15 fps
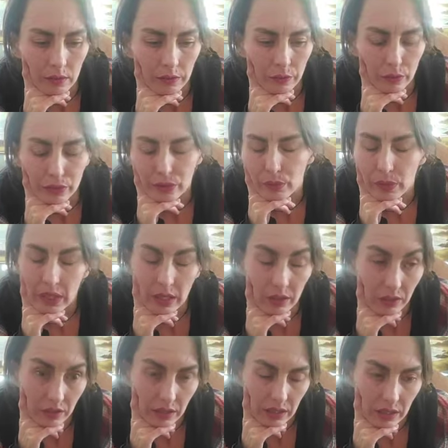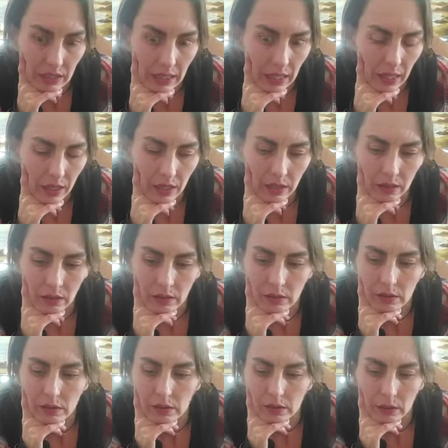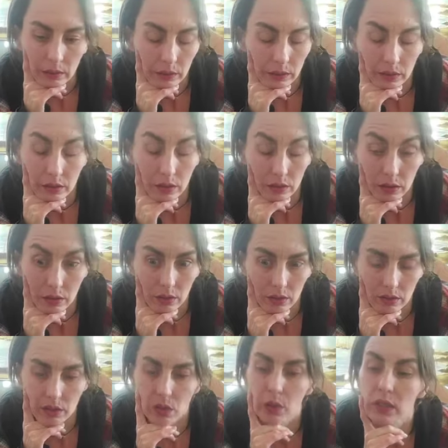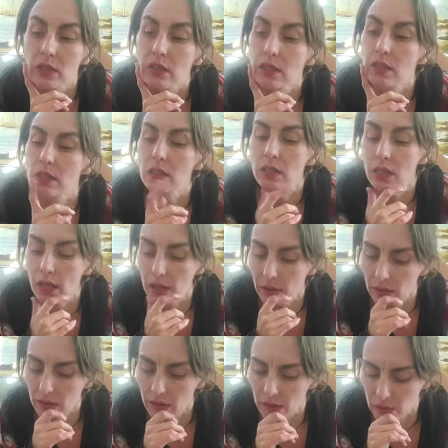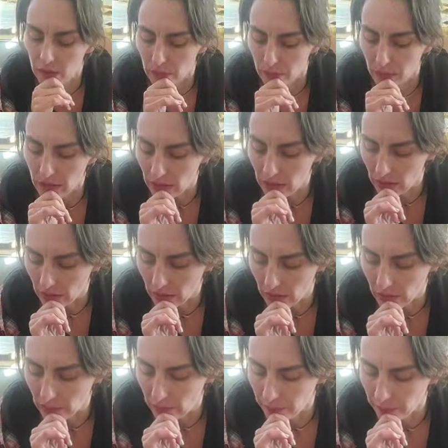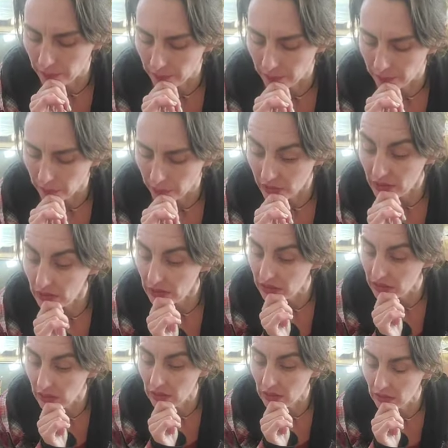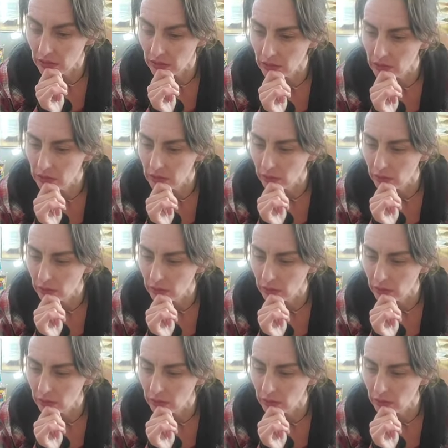for somebody else's gain, the consequences to that can be pretty intense.